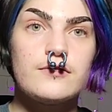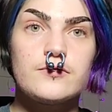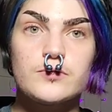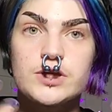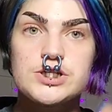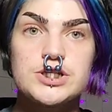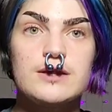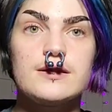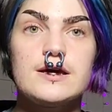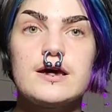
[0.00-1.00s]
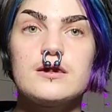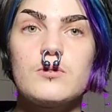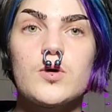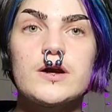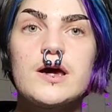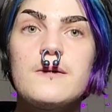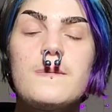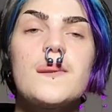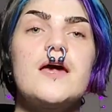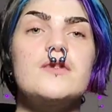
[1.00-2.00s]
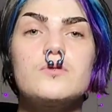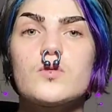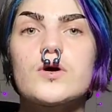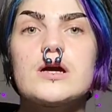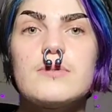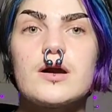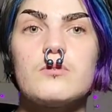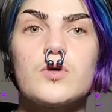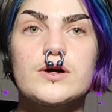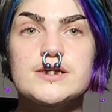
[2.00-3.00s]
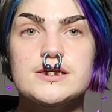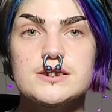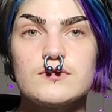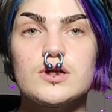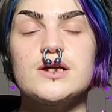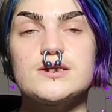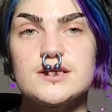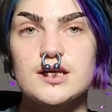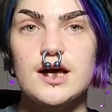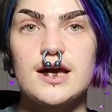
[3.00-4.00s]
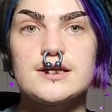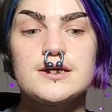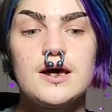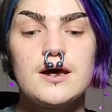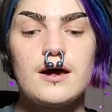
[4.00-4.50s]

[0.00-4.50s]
off really gently in the morning and then worry about a more intensive cleanse at night.